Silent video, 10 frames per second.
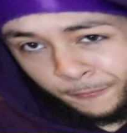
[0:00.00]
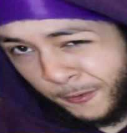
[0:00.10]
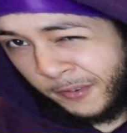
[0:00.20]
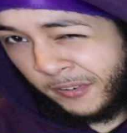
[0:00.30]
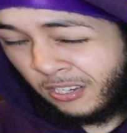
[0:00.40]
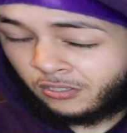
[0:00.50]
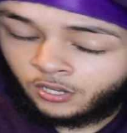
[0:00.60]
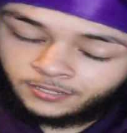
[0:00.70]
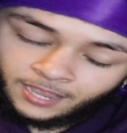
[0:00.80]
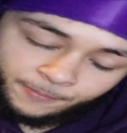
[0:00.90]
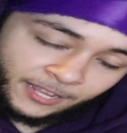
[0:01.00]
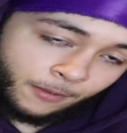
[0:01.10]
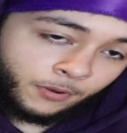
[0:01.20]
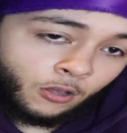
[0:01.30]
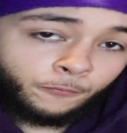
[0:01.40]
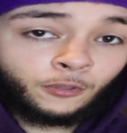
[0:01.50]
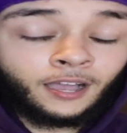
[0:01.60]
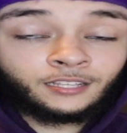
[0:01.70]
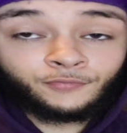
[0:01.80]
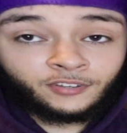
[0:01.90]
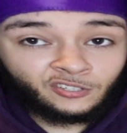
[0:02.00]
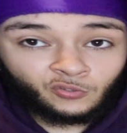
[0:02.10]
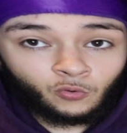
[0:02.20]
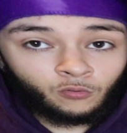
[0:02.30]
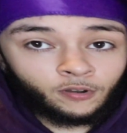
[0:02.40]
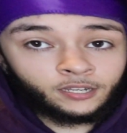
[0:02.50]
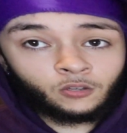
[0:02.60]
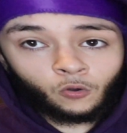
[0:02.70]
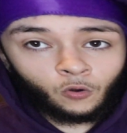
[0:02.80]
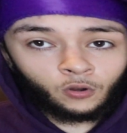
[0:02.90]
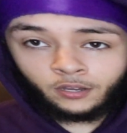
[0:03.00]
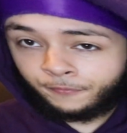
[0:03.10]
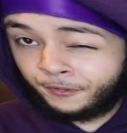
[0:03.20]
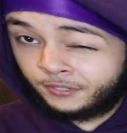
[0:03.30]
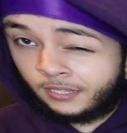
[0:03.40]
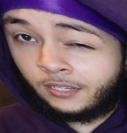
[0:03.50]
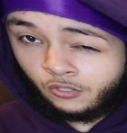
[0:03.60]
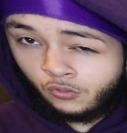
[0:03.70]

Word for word: Before the video starts, comment down below if you guys finished school already or if you're still in